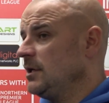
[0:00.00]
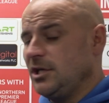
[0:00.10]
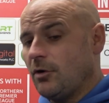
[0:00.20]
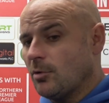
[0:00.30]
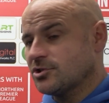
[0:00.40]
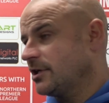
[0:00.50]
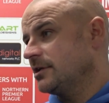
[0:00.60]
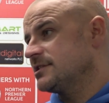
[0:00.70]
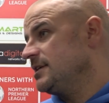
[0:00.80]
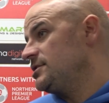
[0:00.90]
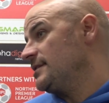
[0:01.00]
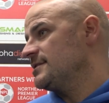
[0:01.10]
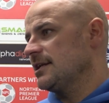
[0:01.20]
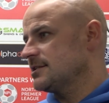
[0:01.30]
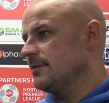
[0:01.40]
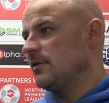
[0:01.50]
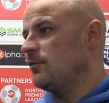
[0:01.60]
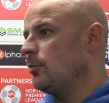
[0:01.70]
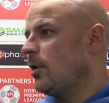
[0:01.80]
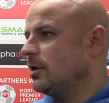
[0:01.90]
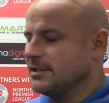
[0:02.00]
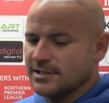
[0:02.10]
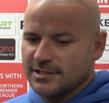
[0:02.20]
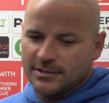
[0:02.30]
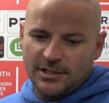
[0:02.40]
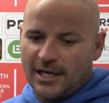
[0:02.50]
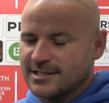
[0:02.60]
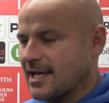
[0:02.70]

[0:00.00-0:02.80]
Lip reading: You're always going to concede chances at this level of football. It's at